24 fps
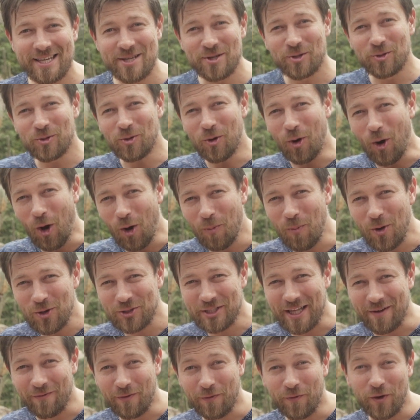You'll almost
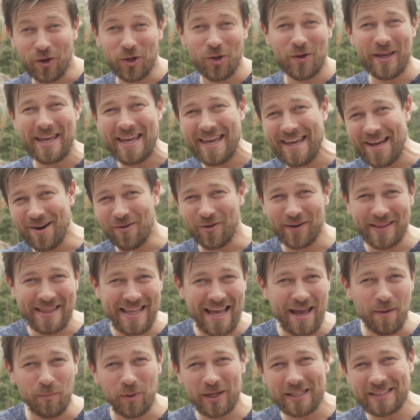have a photo here and
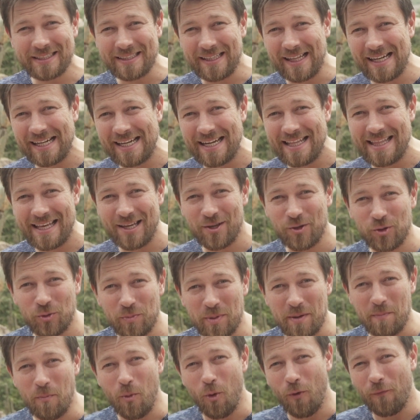there, but it's likely that you'll
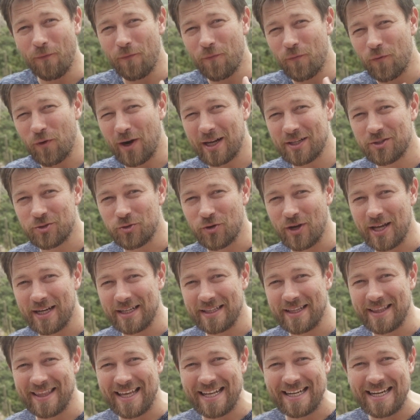be more
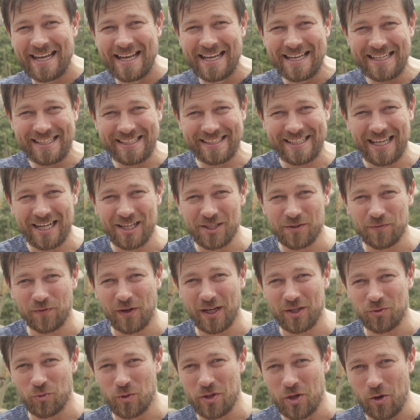frustrated than
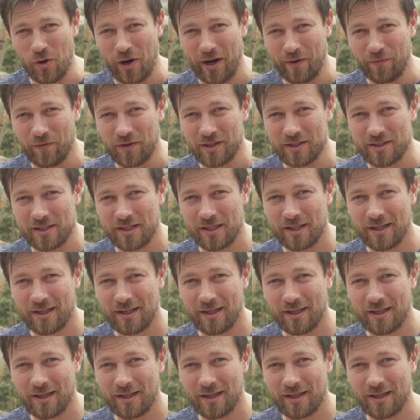satisfied with your efforts.